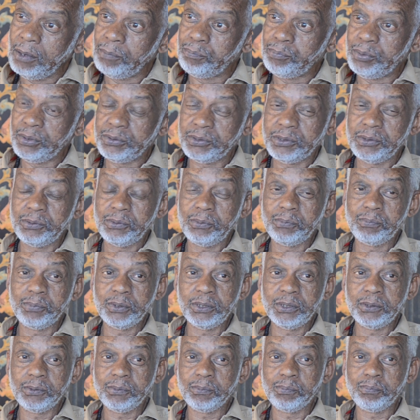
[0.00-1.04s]
but
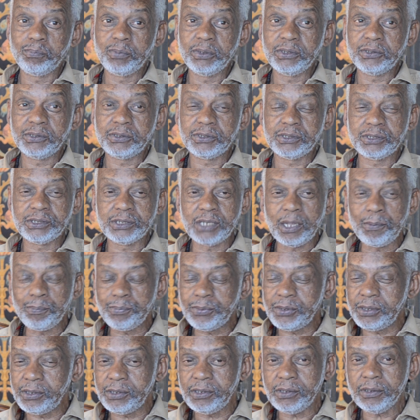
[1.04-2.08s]

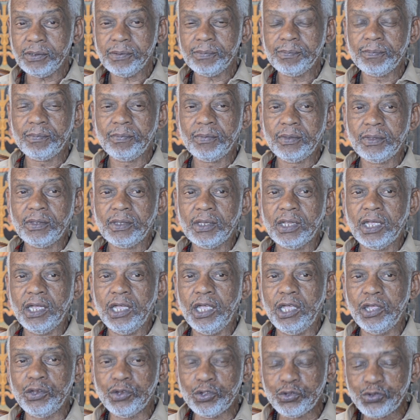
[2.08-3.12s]
something
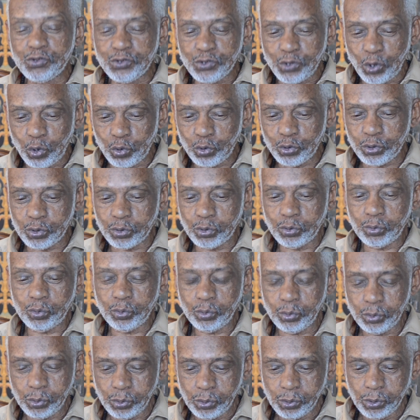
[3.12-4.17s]
in the social
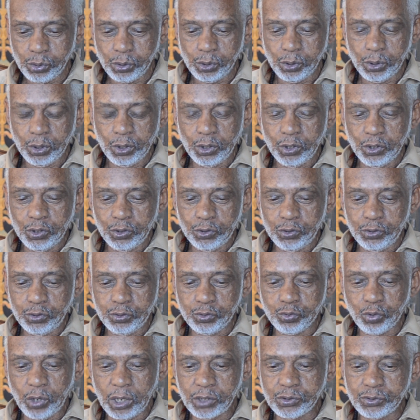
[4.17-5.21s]

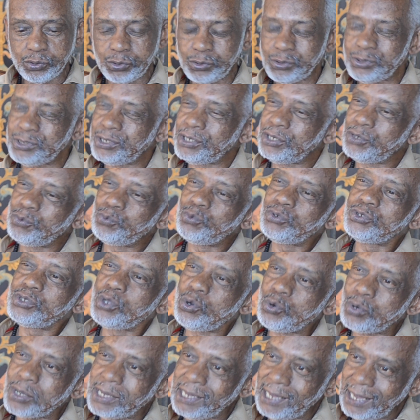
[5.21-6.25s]
structure said it was
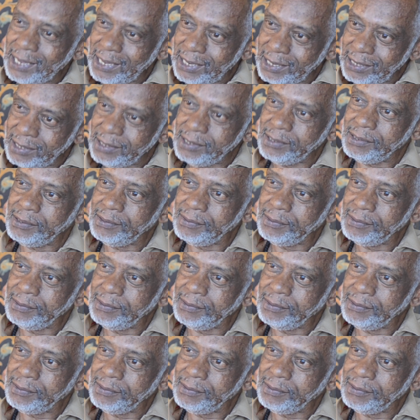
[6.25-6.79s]
okay.